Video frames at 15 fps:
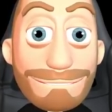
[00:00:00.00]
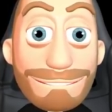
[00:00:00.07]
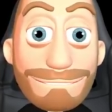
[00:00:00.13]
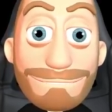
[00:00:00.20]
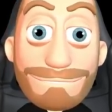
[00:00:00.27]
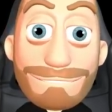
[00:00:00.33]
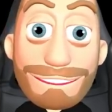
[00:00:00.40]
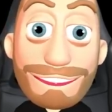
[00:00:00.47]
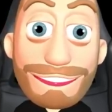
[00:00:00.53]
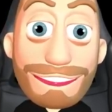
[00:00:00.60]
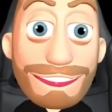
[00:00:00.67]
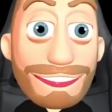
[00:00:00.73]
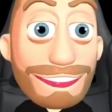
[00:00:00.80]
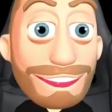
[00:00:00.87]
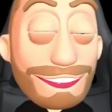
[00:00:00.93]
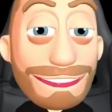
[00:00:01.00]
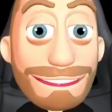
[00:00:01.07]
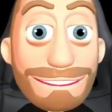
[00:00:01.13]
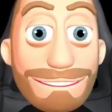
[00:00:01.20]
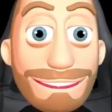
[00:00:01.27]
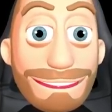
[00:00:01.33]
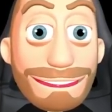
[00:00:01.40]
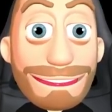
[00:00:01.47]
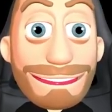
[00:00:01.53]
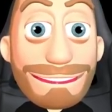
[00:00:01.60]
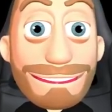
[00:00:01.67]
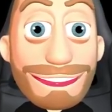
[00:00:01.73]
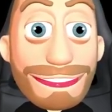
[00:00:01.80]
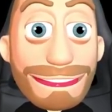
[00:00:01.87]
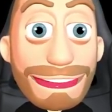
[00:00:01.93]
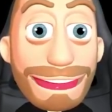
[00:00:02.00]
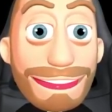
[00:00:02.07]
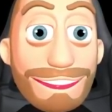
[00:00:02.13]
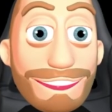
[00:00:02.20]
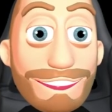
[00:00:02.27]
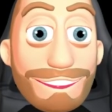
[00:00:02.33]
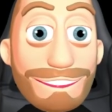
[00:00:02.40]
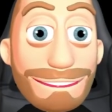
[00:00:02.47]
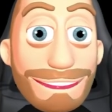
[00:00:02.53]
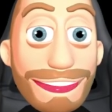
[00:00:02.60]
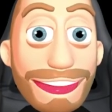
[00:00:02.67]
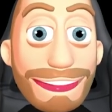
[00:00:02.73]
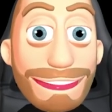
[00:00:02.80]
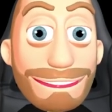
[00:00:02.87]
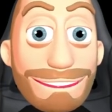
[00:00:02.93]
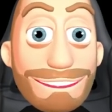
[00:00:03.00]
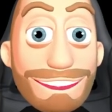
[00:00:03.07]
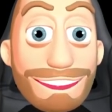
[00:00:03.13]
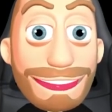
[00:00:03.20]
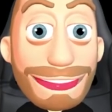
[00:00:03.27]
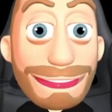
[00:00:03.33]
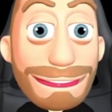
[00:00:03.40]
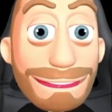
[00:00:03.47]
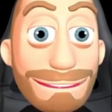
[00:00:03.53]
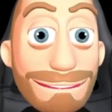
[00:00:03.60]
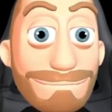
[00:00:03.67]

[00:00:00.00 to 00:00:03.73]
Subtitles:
So we're really excited about what we've built here and